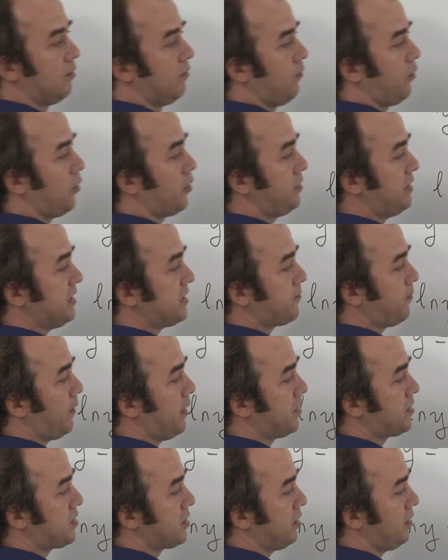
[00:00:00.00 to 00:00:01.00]
For this
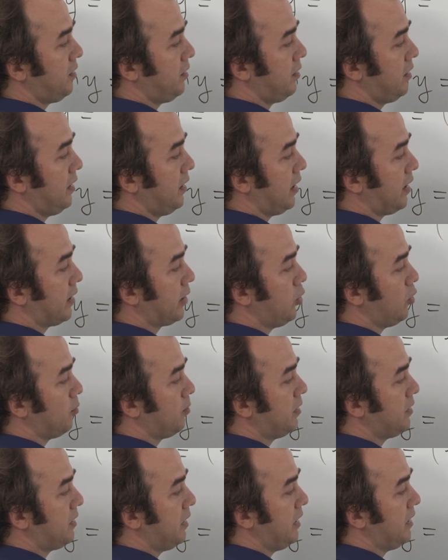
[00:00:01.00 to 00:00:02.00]
function, the
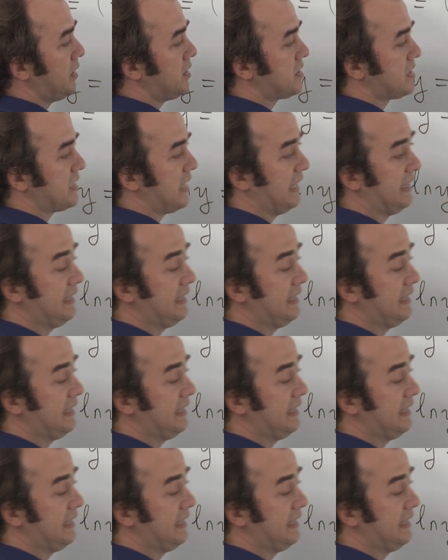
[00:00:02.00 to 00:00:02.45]
argument is